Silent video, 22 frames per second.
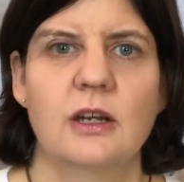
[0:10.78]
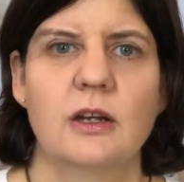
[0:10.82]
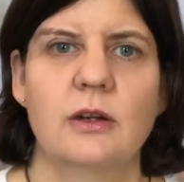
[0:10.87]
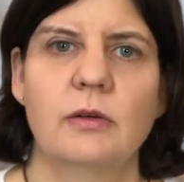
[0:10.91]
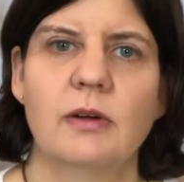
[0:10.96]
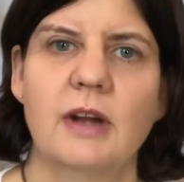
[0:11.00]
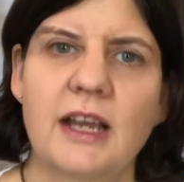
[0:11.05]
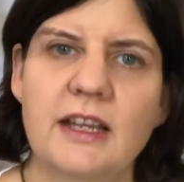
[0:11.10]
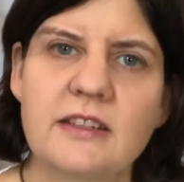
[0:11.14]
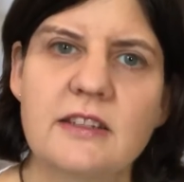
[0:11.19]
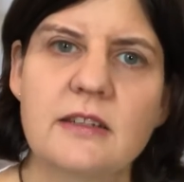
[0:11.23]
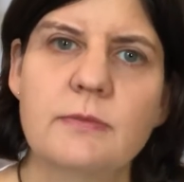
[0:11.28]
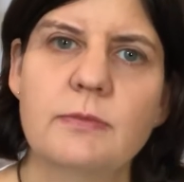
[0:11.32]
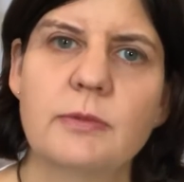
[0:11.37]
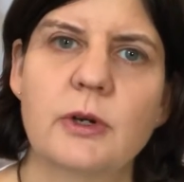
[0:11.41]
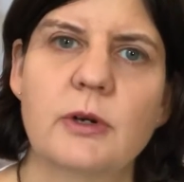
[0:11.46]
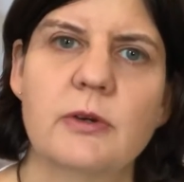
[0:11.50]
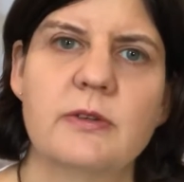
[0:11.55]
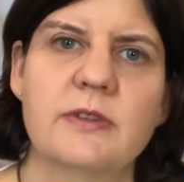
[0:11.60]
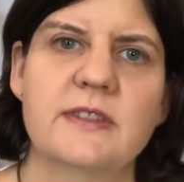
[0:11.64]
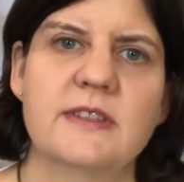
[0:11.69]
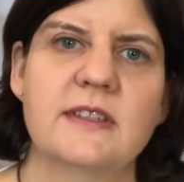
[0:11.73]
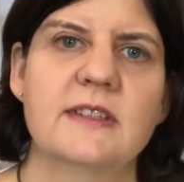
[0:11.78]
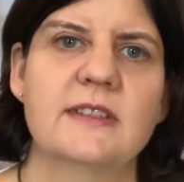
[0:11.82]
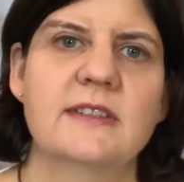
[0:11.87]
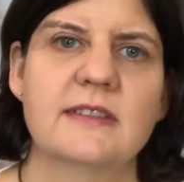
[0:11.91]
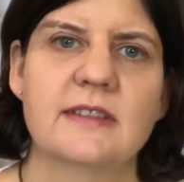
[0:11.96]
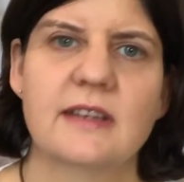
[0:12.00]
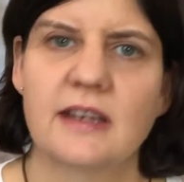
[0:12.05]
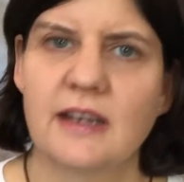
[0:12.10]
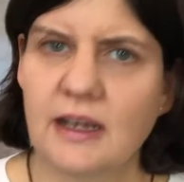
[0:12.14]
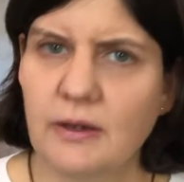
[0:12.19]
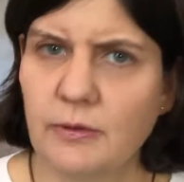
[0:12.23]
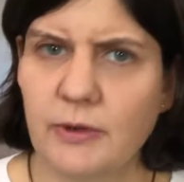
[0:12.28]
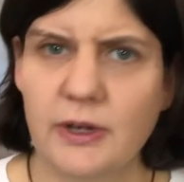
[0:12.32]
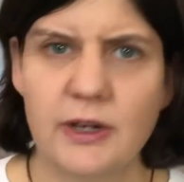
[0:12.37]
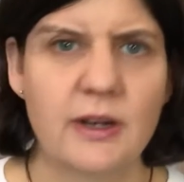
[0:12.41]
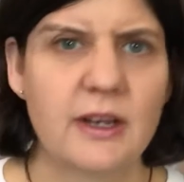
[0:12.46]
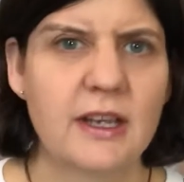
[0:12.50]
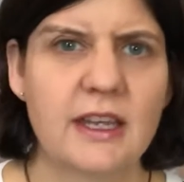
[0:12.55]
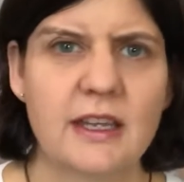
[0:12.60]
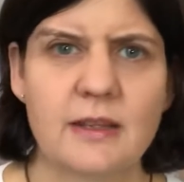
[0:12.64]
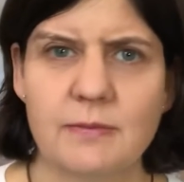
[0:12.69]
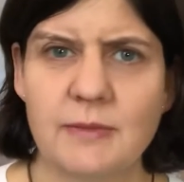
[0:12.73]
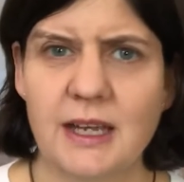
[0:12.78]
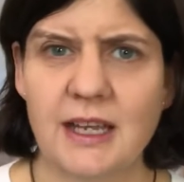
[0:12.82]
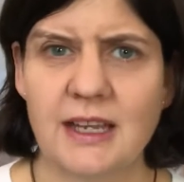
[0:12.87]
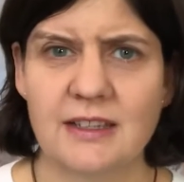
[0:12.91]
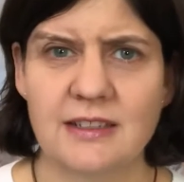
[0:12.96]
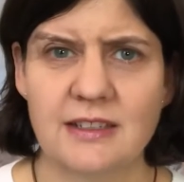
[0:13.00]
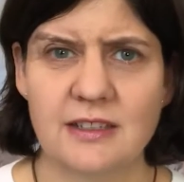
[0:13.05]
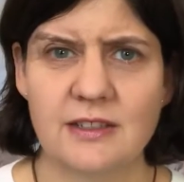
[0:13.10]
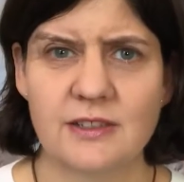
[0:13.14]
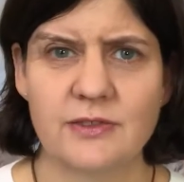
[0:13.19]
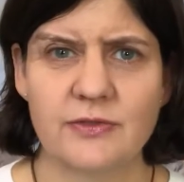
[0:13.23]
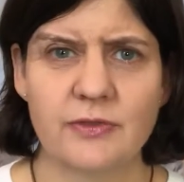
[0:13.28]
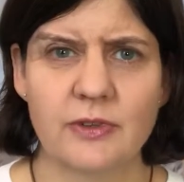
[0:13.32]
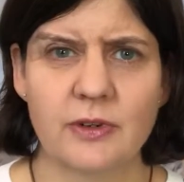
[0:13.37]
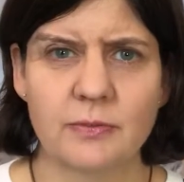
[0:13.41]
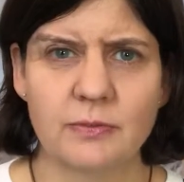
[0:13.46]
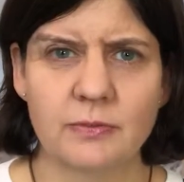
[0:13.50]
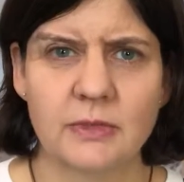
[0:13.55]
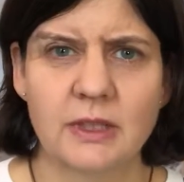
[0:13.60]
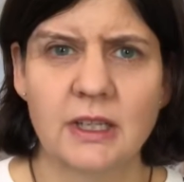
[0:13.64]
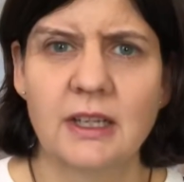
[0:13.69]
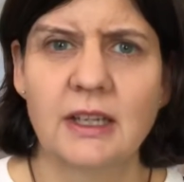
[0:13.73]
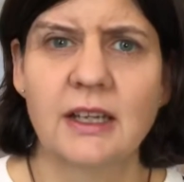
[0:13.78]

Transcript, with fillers: writing process and where I get my ideas from.